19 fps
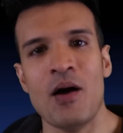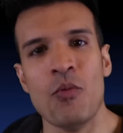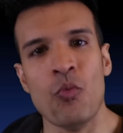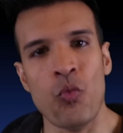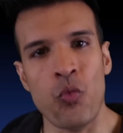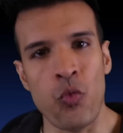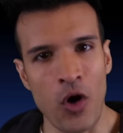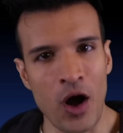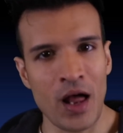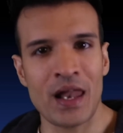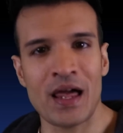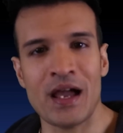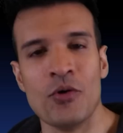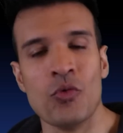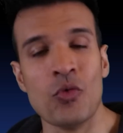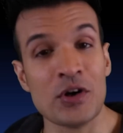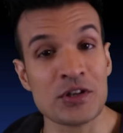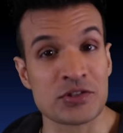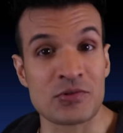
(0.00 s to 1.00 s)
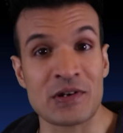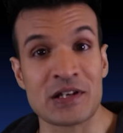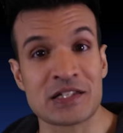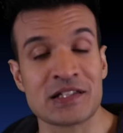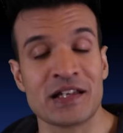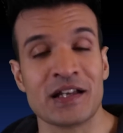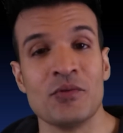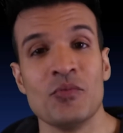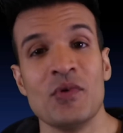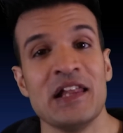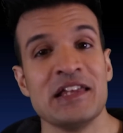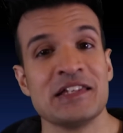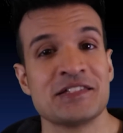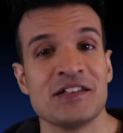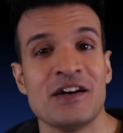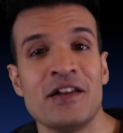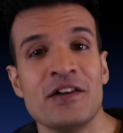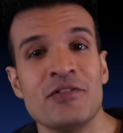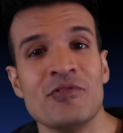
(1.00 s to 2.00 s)
While I was wrestling, and when I
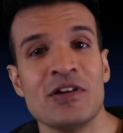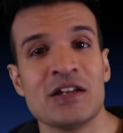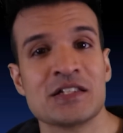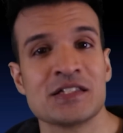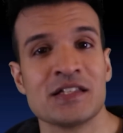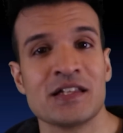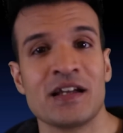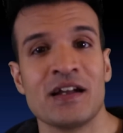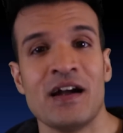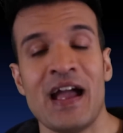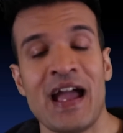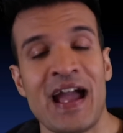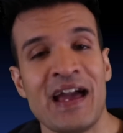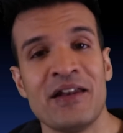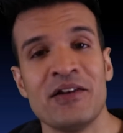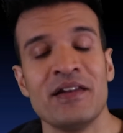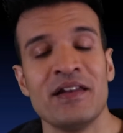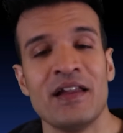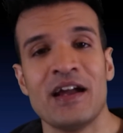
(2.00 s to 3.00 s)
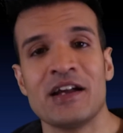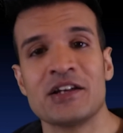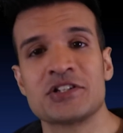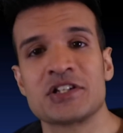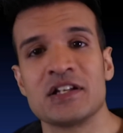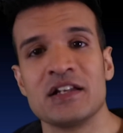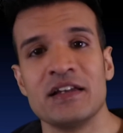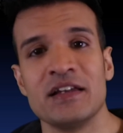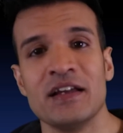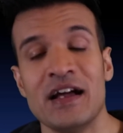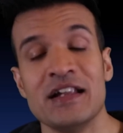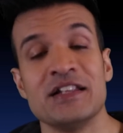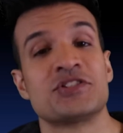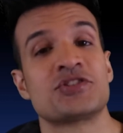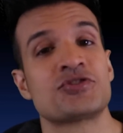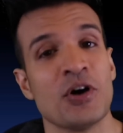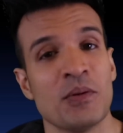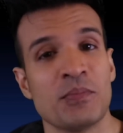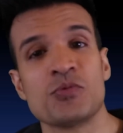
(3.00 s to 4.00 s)
started wrestling, I'd
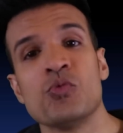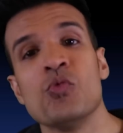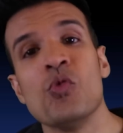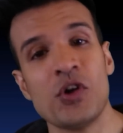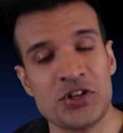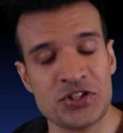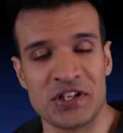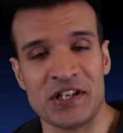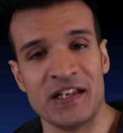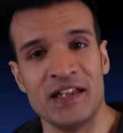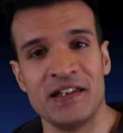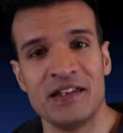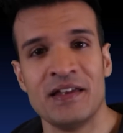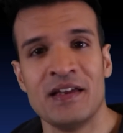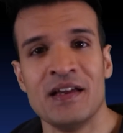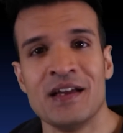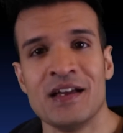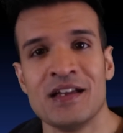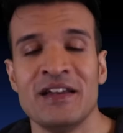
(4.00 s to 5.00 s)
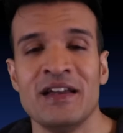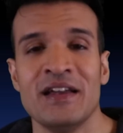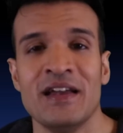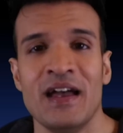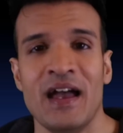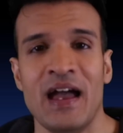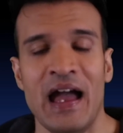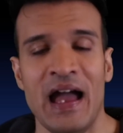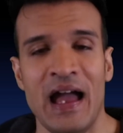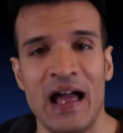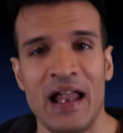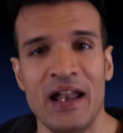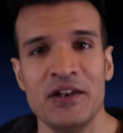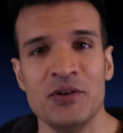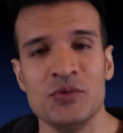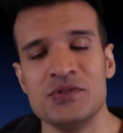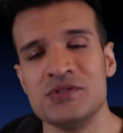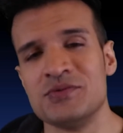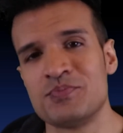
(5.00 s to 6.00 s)
stopped watching it,
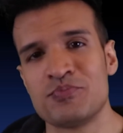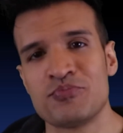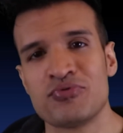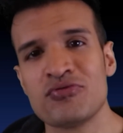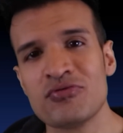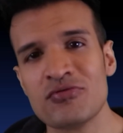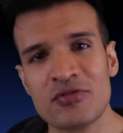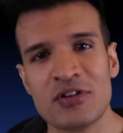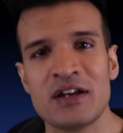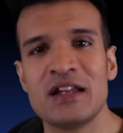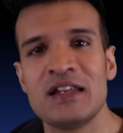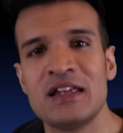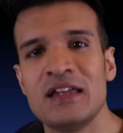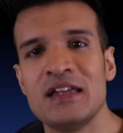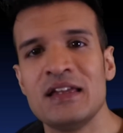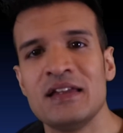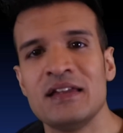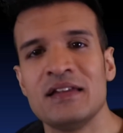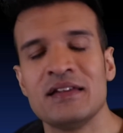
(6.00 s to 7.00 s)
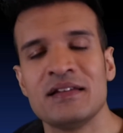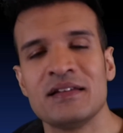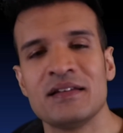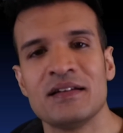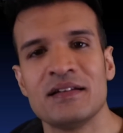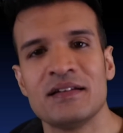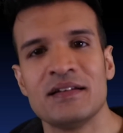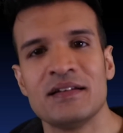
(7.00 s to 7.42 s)
and was pretty